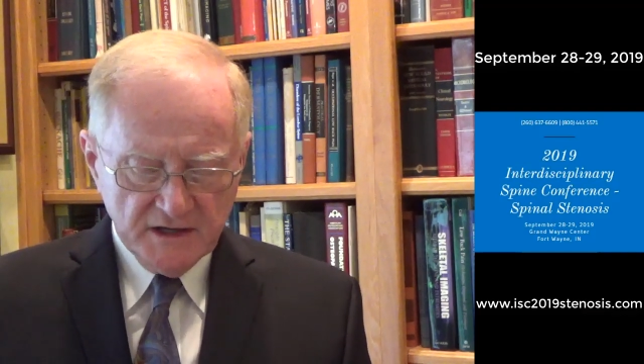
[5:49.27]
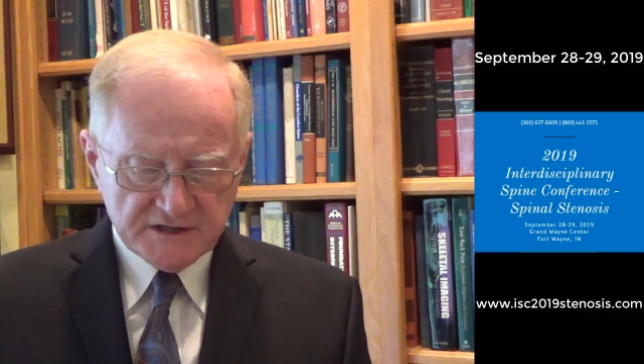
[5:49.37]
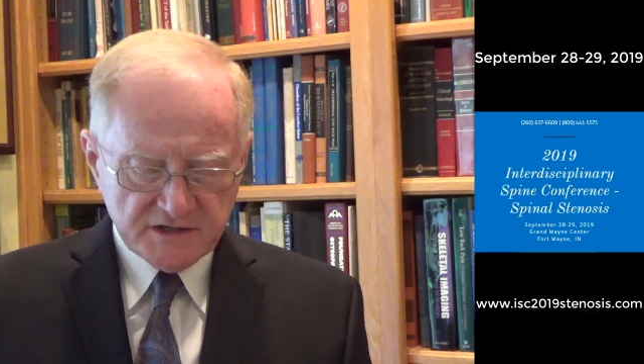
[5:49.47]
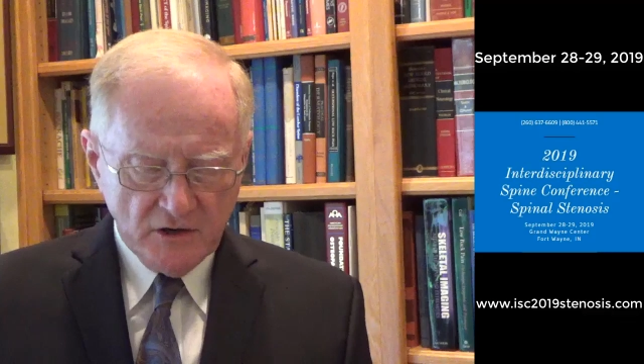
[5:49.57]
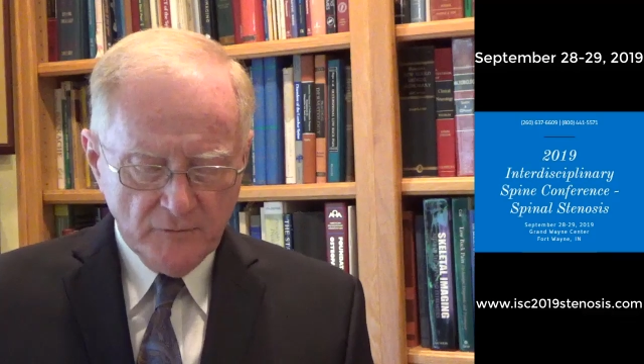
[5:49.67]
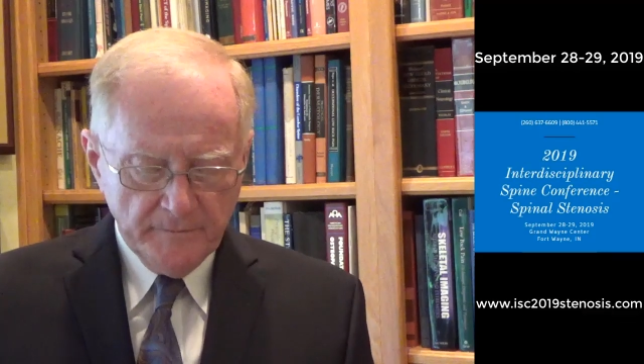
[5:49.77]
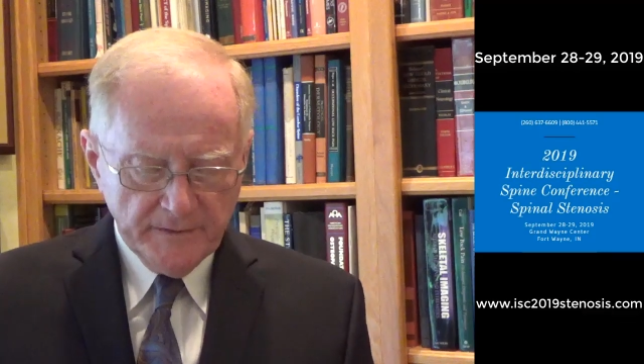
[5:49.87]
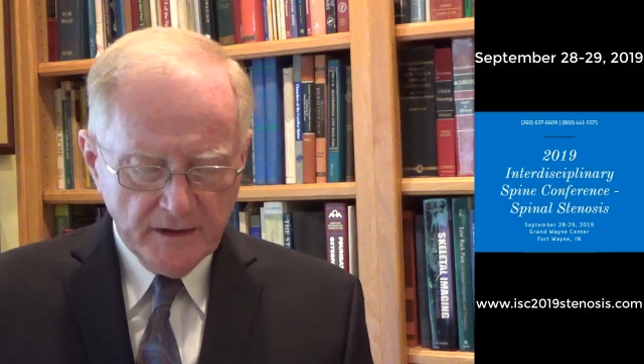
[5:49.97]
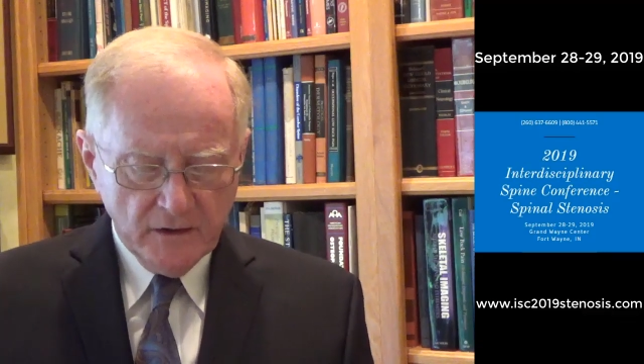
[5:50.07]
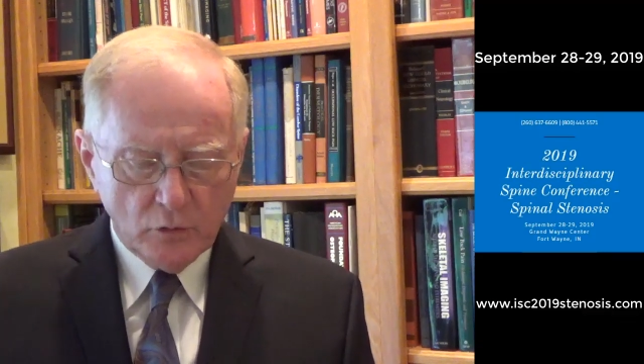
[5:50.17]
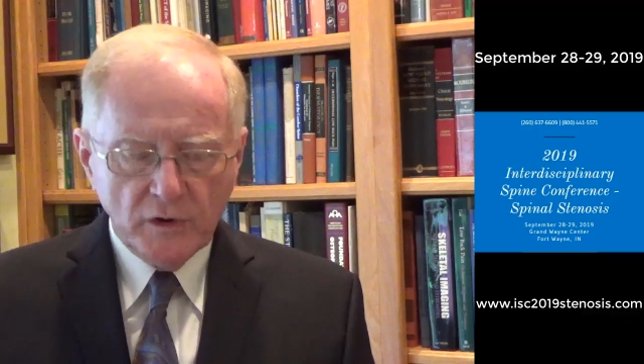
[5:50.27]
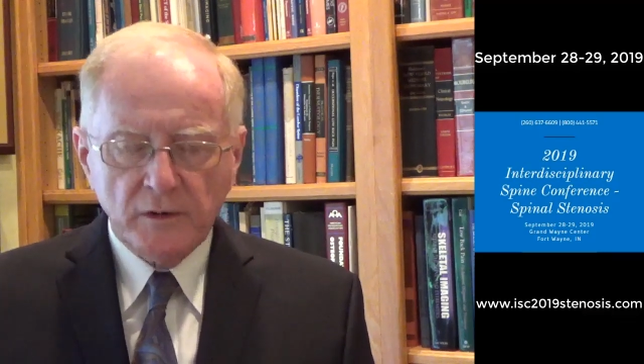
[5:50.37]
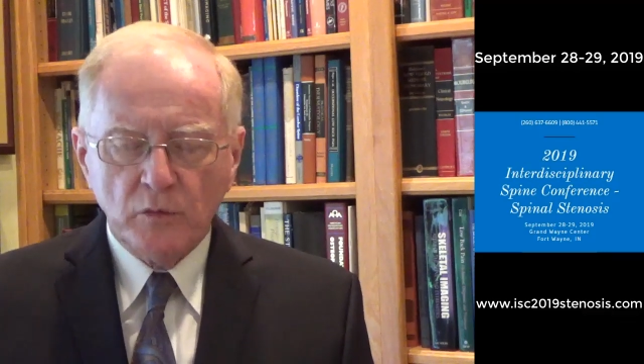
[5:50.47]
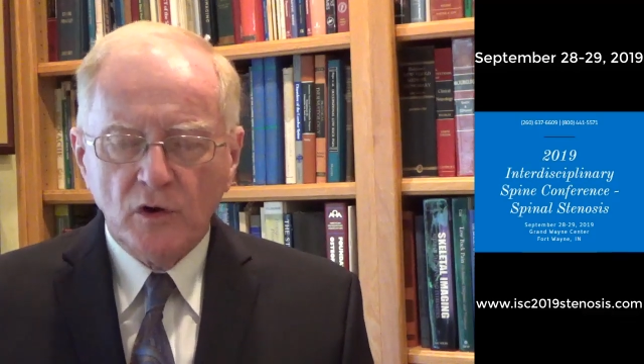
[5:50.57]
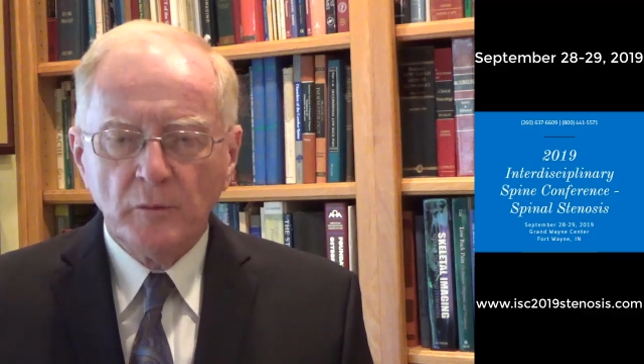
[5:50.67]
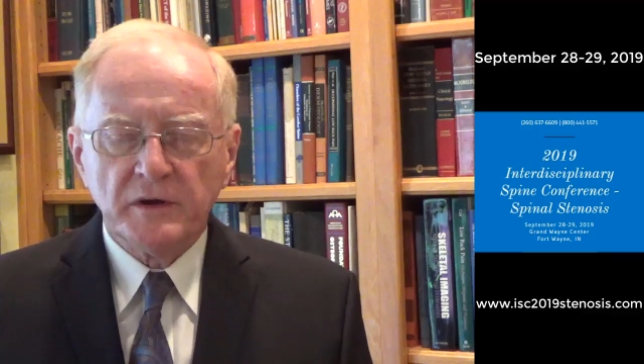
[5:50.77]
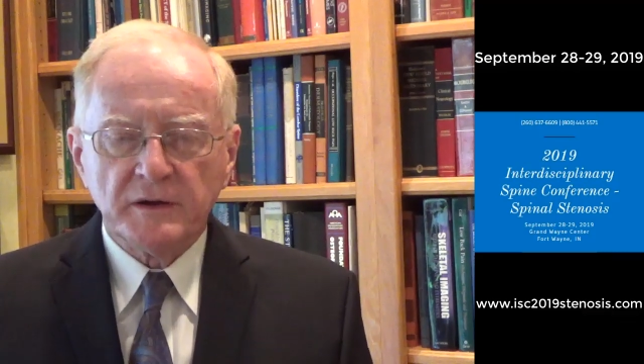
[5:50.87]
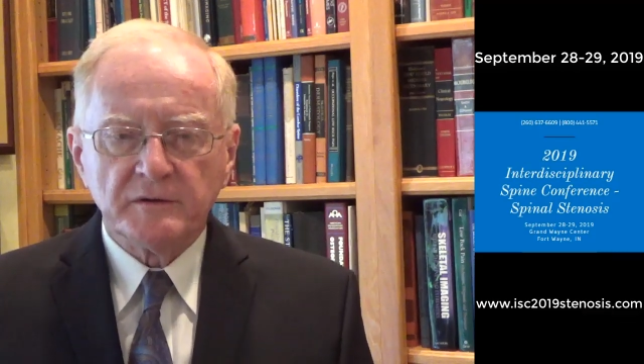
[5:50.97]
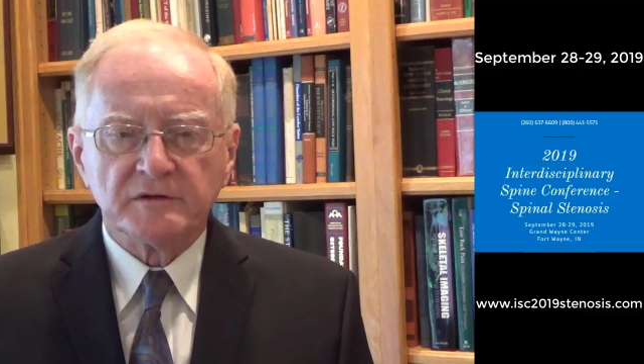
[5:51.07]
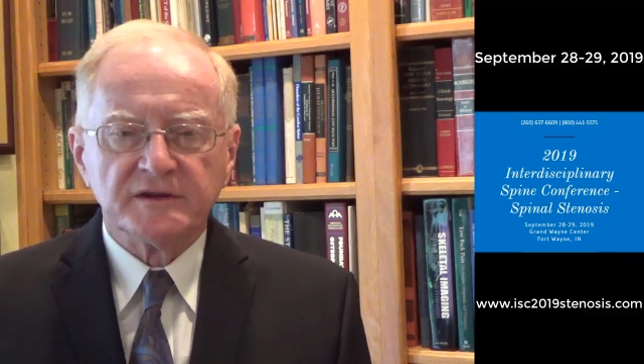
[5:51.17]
So we will be